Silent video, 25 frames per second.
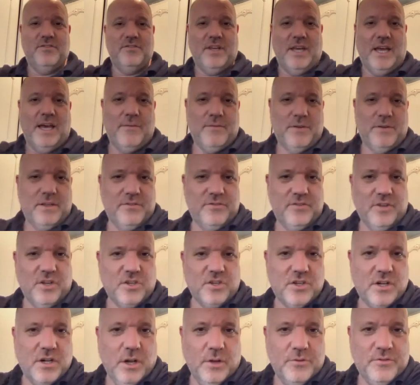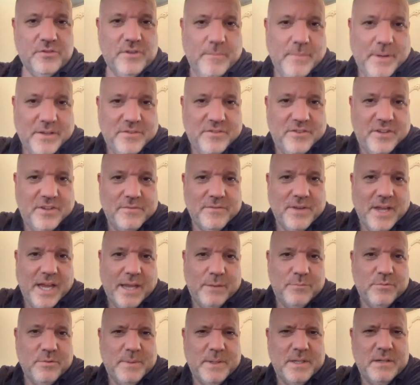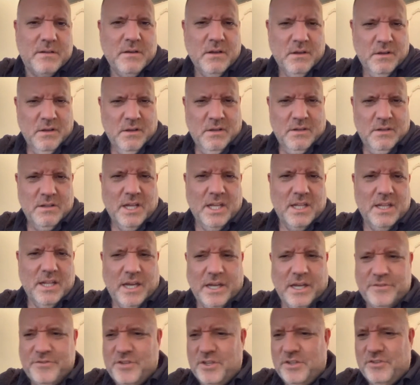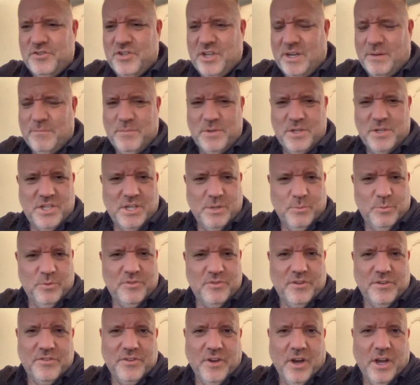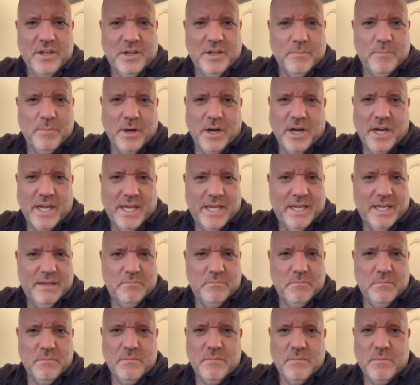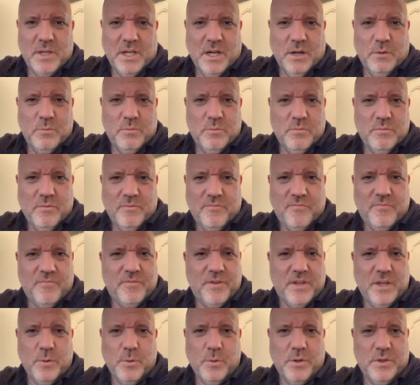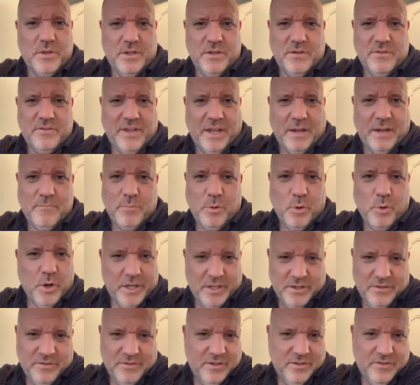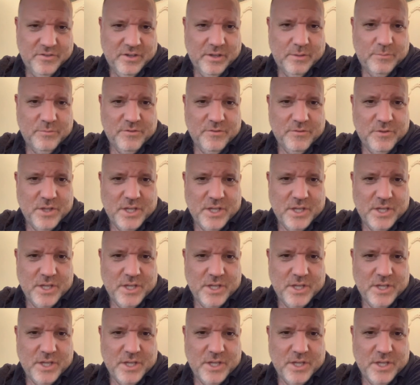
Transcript: to having such close competitive games? I mean, like last year's championship was decided by fewer than 10 points in terms of